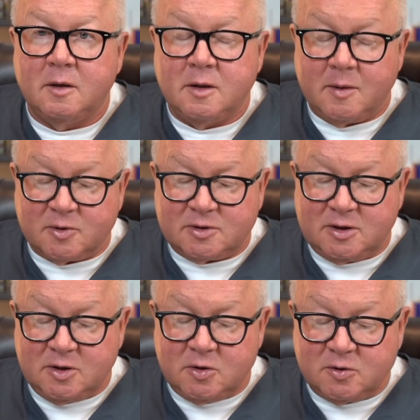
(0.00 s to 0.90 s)
Number
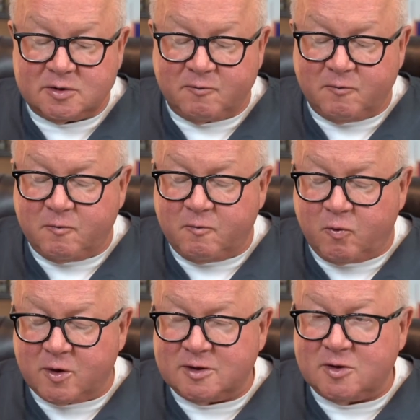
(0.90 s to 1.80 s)
two is a
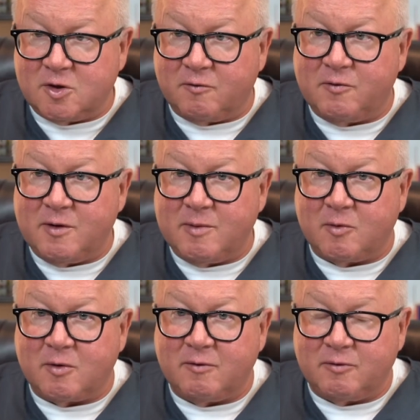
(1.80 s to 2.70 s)
42-year-old female,
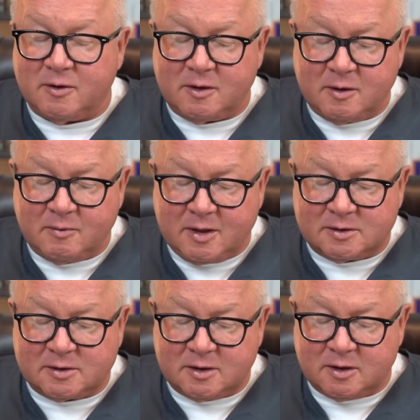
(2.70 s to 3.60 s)
roughly. I'm
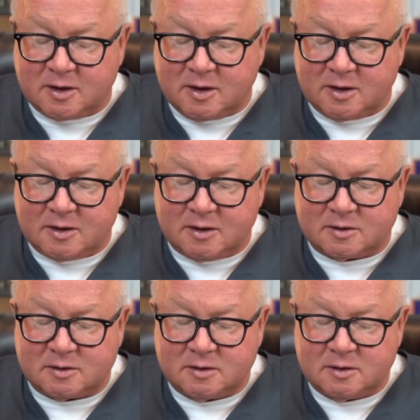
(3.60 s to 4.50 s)
guessing. Looking at
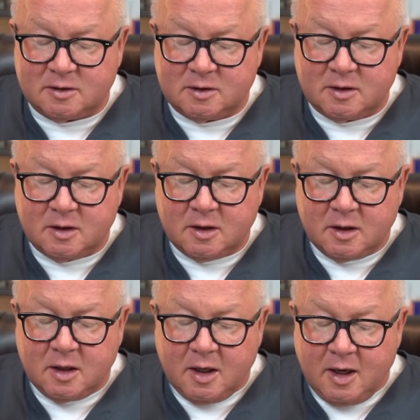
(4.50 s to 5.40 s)
this,
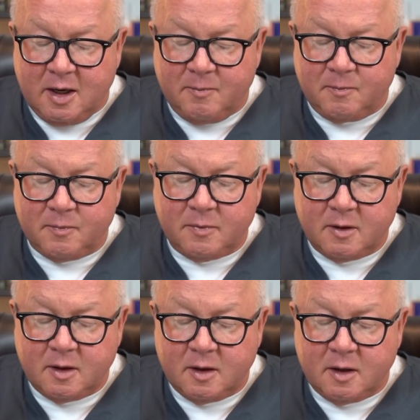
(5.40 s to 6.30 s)
um,
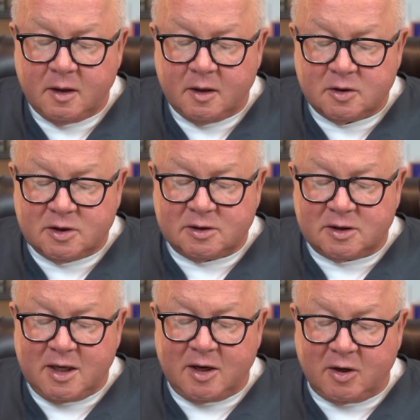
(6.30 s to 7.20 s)
she has
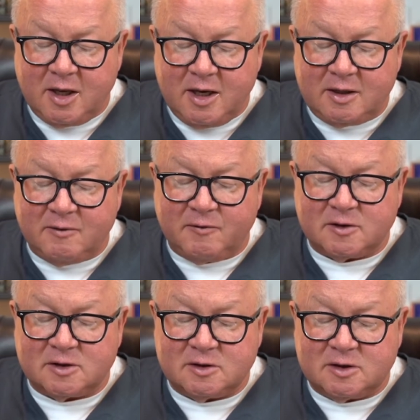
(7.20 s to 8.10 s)
an ALA
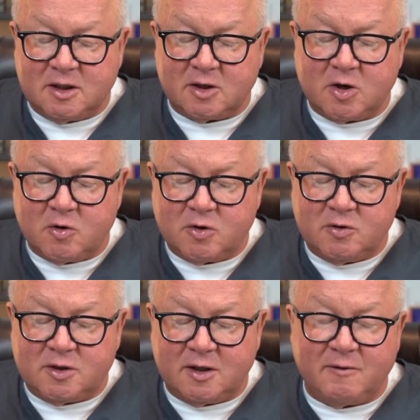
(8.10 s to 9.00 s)
deficiency, a
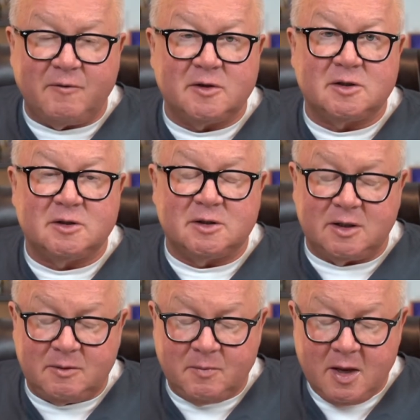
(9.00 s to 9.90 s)
CoQ10
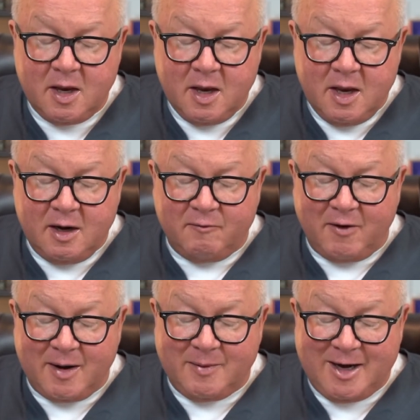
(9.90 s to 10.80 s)
deficiency, and a
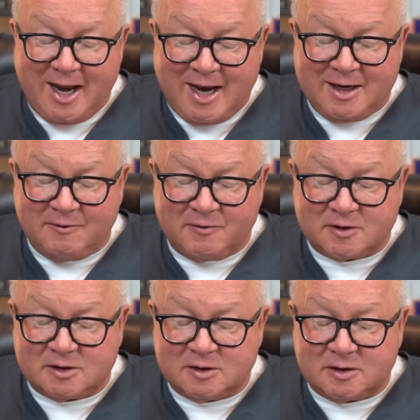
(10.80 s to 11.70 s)
vitamin A
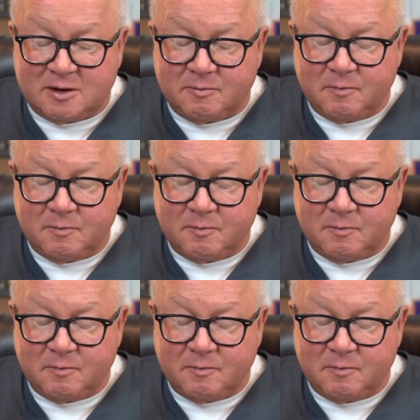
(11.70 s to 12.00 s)
deficiency.